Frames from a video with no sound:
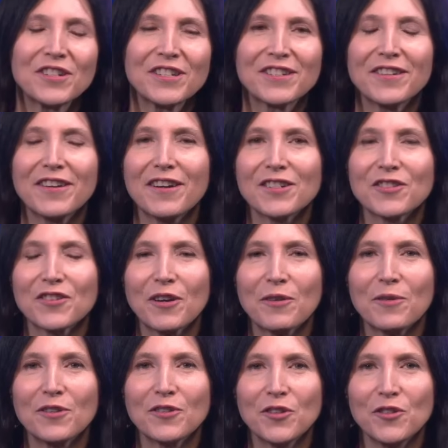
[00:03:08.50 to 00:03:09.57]
tonight's show
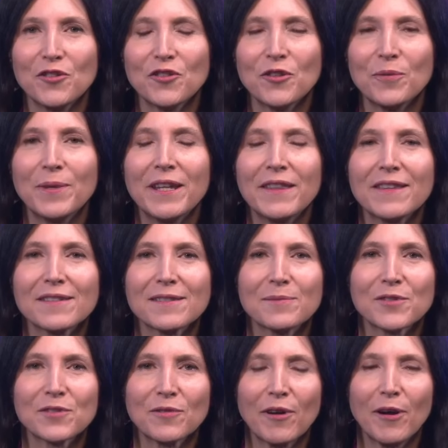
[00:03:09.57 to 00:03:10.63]
on YouTube, hit the
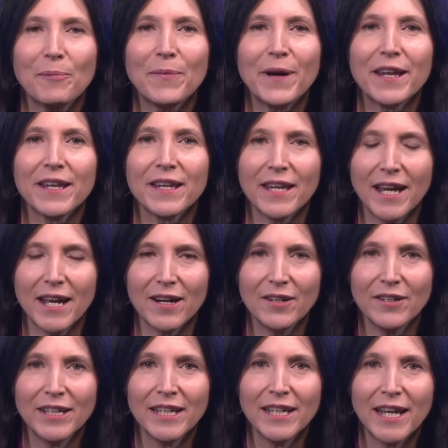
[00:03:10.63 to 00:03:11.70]
subscribe button
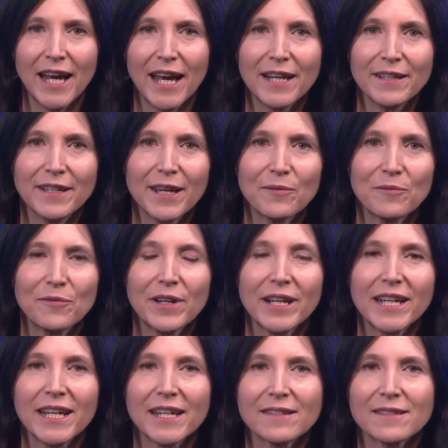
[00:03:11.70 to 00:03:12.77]
now and get
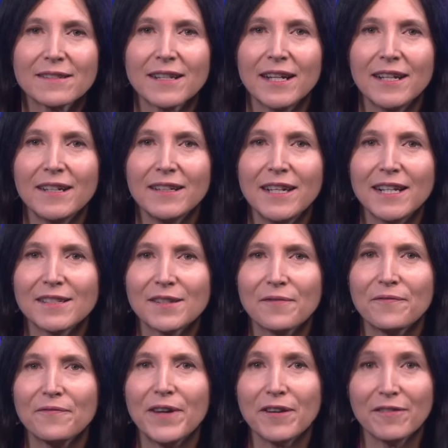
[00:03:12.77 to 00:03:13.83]
ready as Dale has a
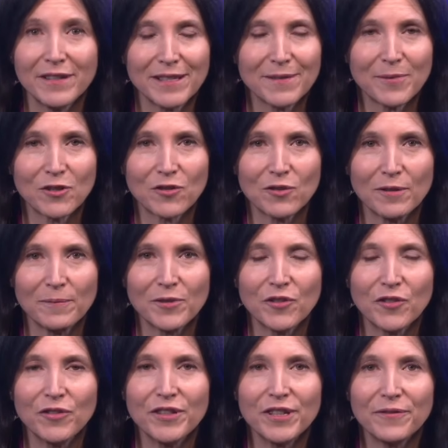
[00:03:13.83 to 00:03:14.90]
very special
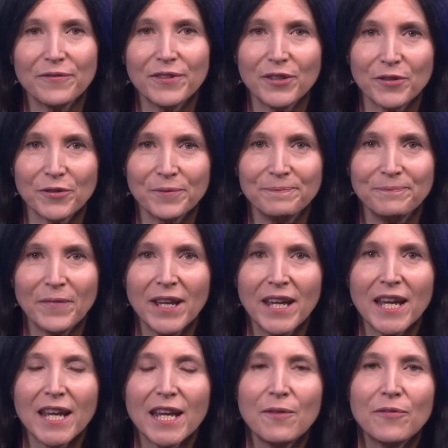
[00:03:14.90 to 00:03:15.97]
opportunity for you.
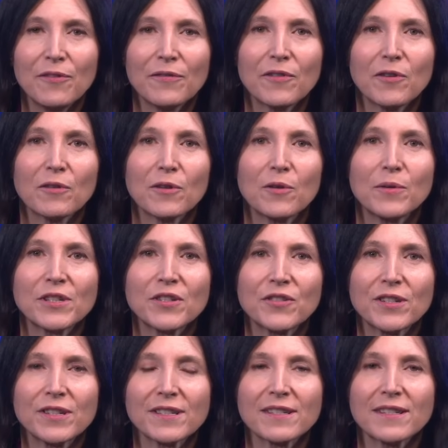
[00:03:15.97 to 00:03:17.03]
If you've got
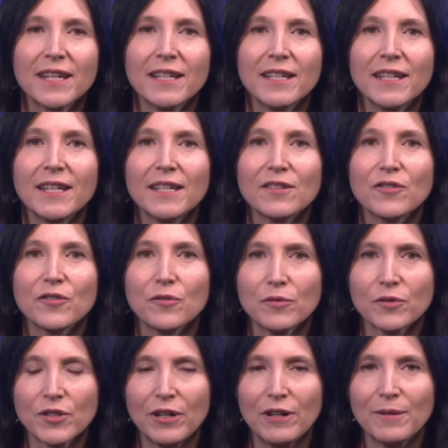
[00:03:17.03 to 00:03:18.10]
questions, then it is your
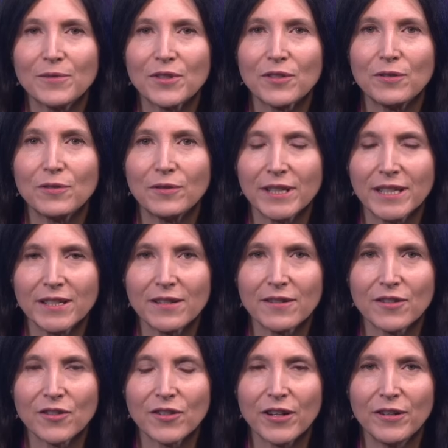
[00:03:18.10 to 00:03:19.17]
time to call into
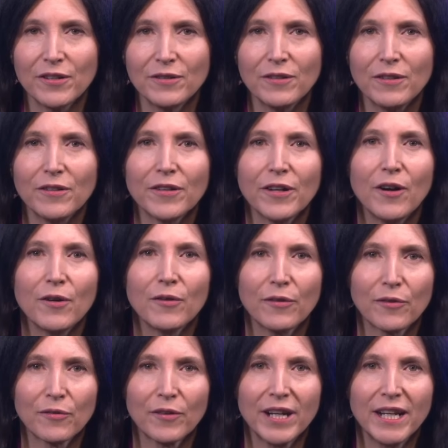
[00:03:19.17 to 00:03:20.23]
the show on
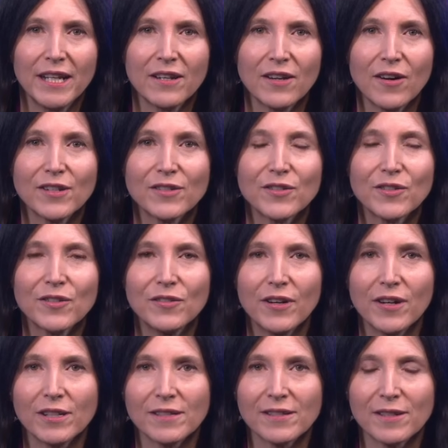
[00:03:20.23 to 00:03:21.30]
03
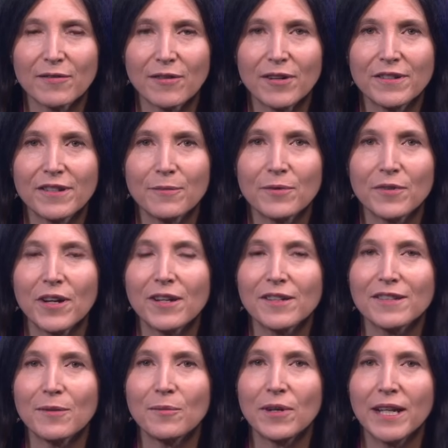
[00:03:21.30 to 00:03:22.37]
9290
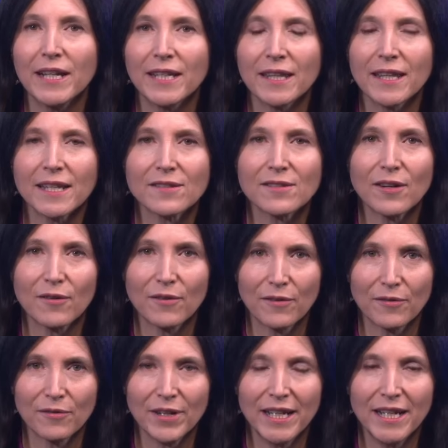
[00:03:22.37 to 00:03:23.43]
9988. That's
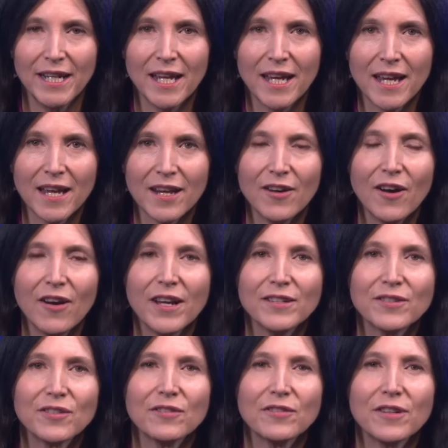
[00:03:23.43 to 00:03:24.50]
03
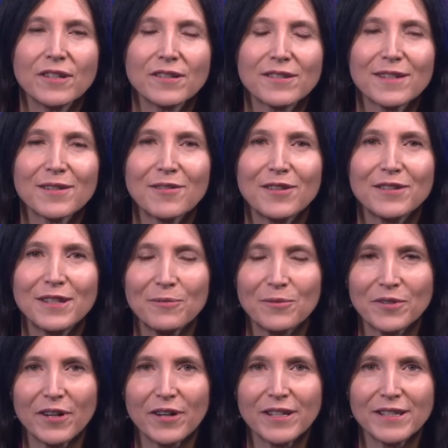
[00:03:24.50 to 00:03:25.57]
9290
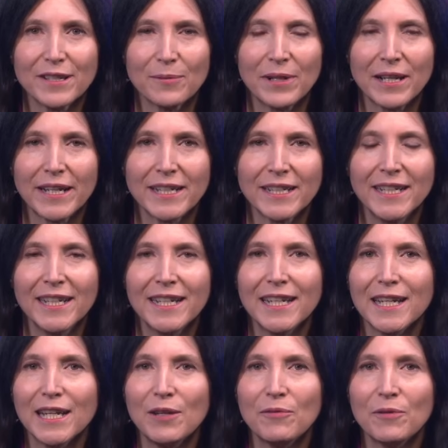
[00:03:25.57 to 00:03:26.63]
9988.
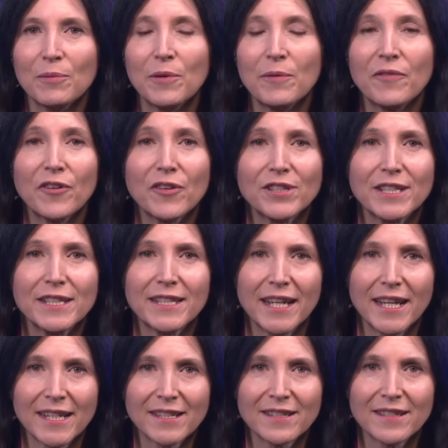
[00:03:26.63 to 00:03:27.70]
If you prefer to
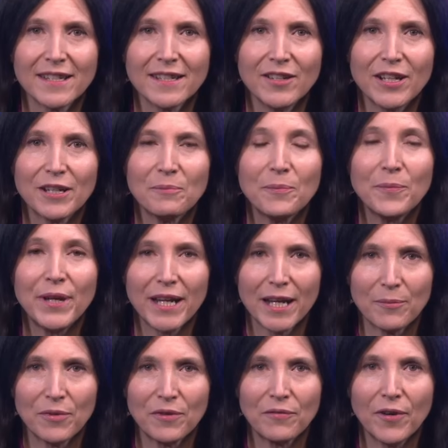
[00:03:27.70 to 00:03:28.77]
text, then you can pick
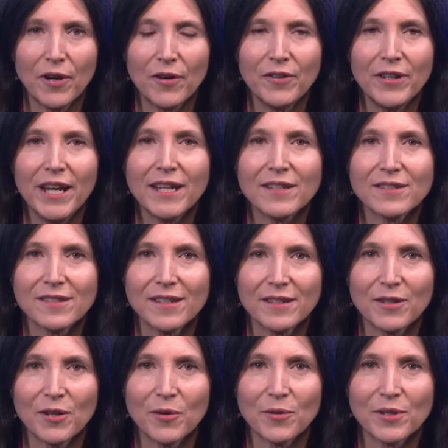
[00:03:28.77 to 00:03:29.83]
up your phone and
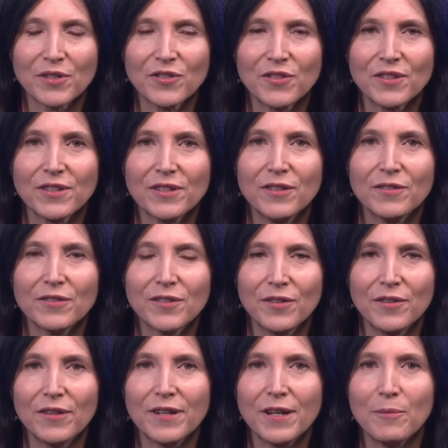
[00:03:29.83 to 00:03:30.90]
send your question
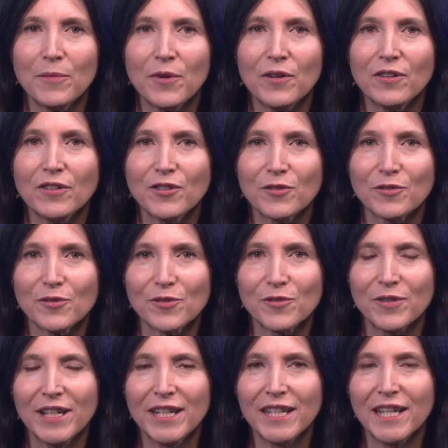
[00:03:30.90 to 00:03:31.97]
to the number on your
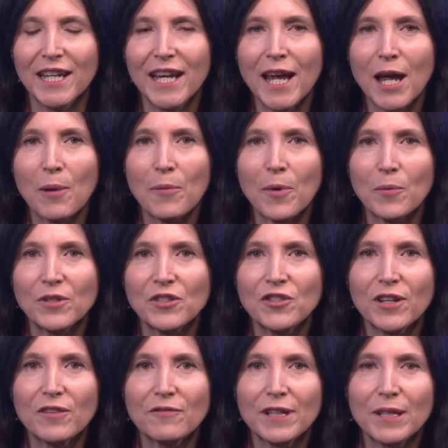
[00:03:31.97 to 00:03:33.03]
screen. But we
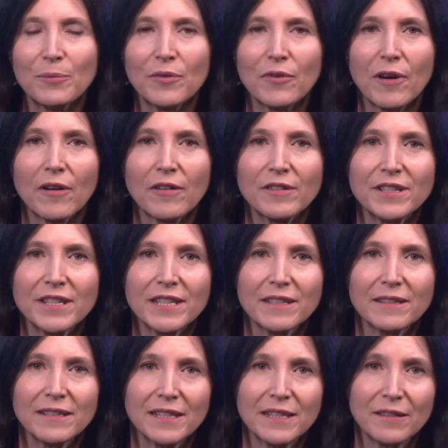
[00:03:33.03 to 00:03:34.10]
generally
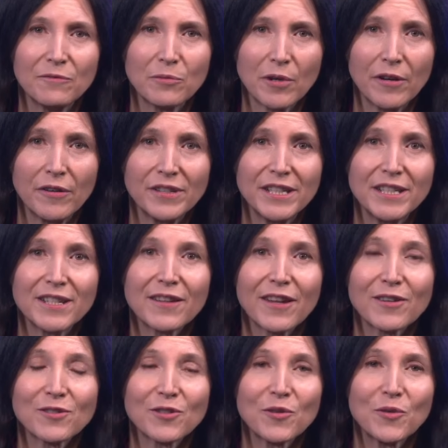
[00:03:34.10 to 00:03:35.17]
give priority to
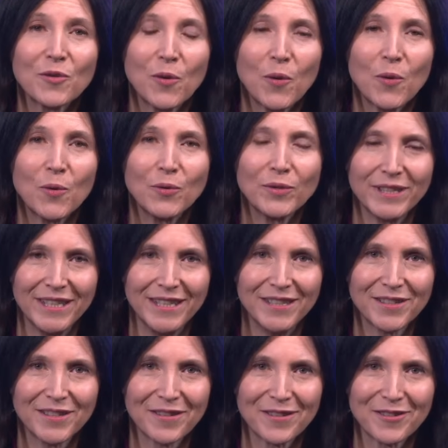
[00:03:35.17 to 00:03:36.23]
those who call
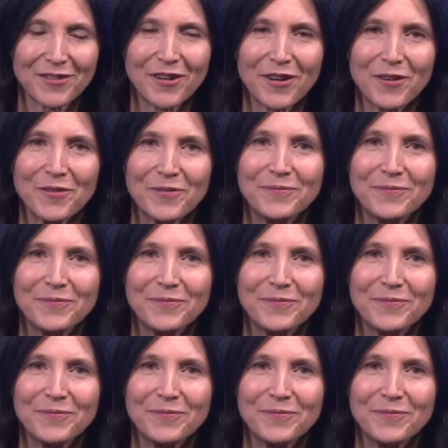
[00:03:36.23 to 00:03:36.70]
into the show.